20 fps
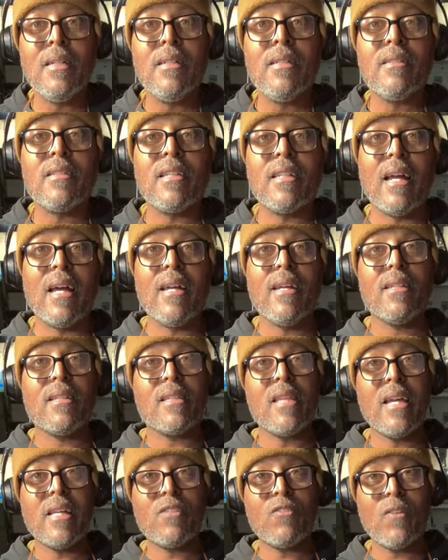tonight.
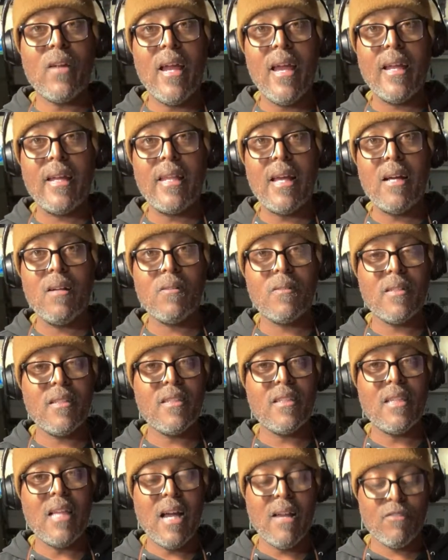Thanks for hanging out in
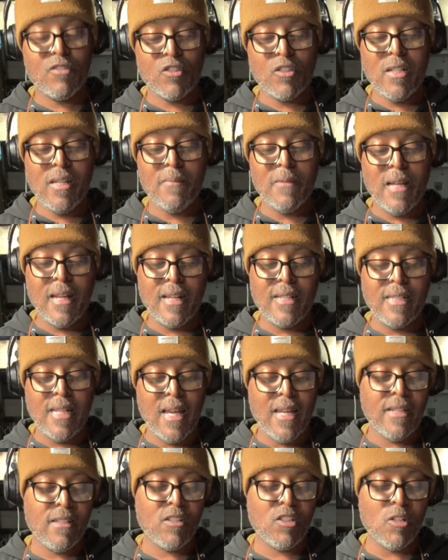the live stream. Like I
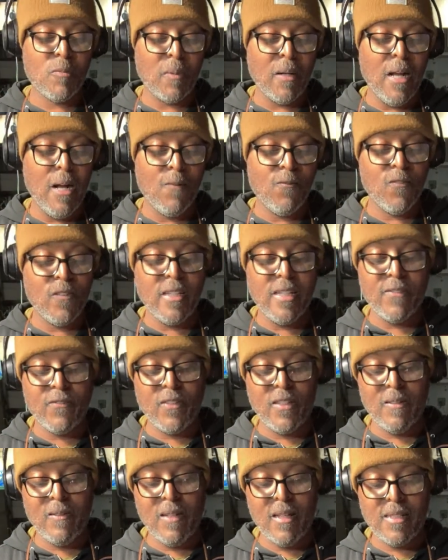said, it's super helpful
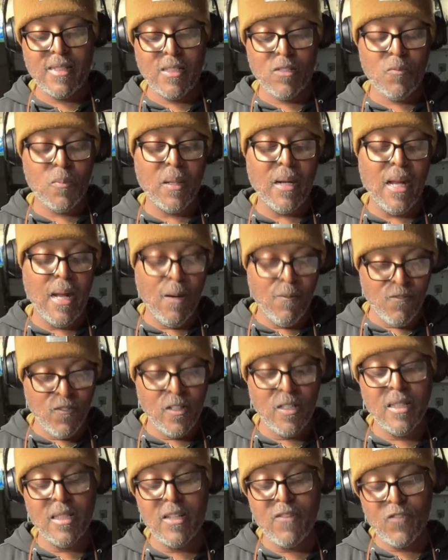
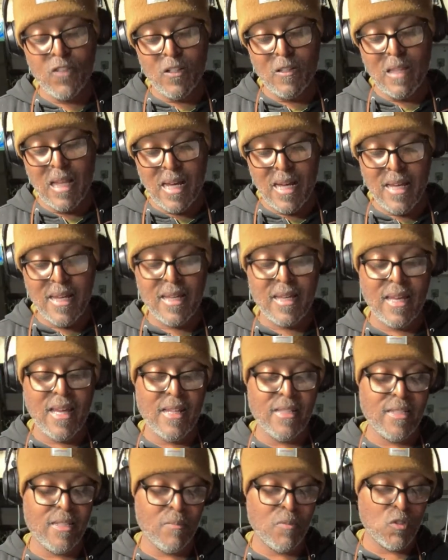if you like
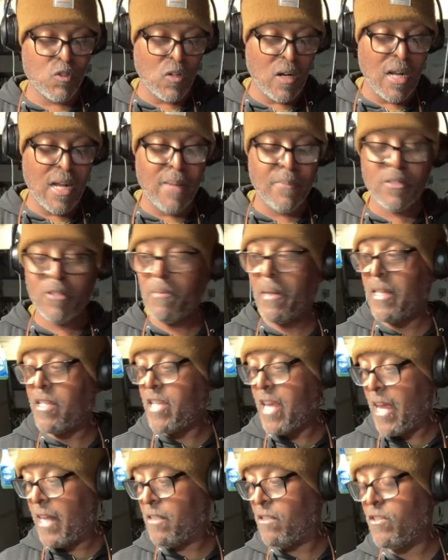and subscribe to my
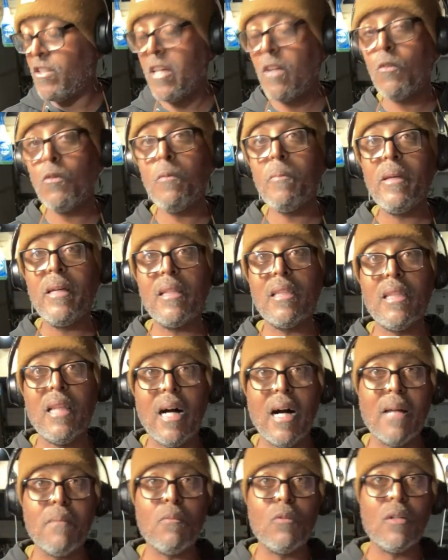channel. There will be a
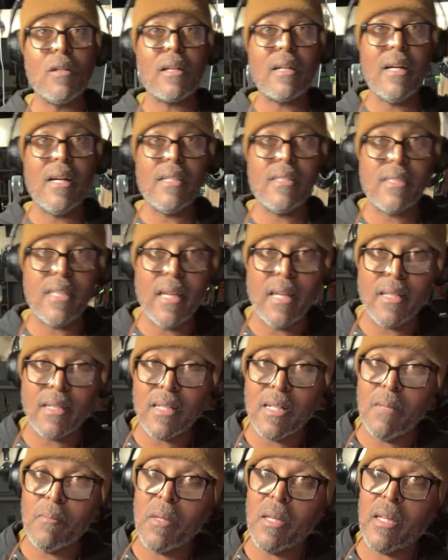lot more content
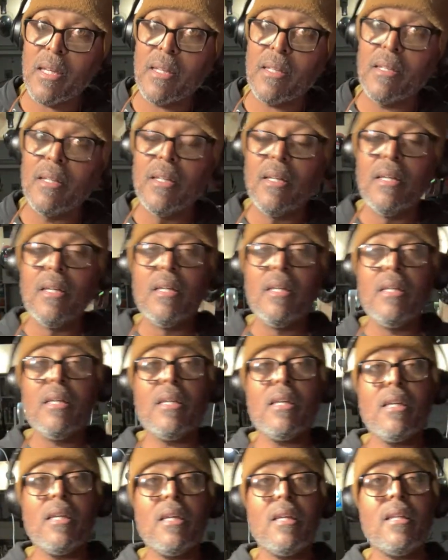coming
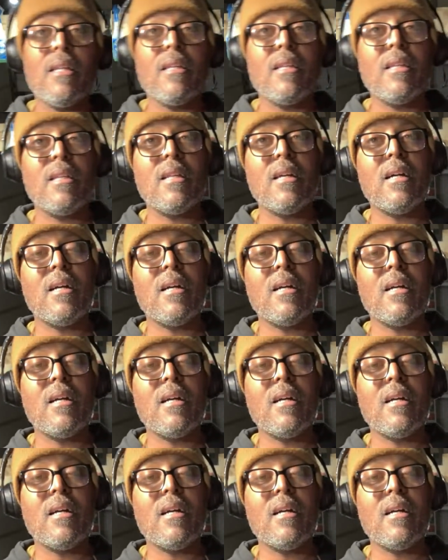in